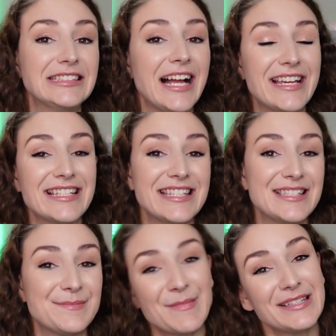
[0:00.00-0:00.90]
I guess
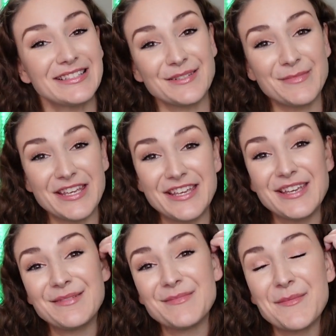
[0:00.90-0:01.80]
it's meant to
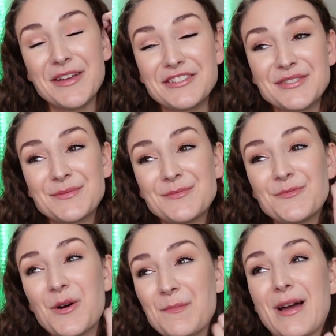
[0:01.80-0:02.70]
be. Maybe I just
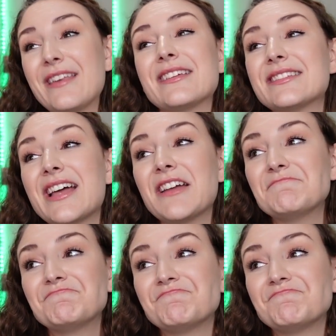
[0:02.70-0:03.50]
won't buy this set.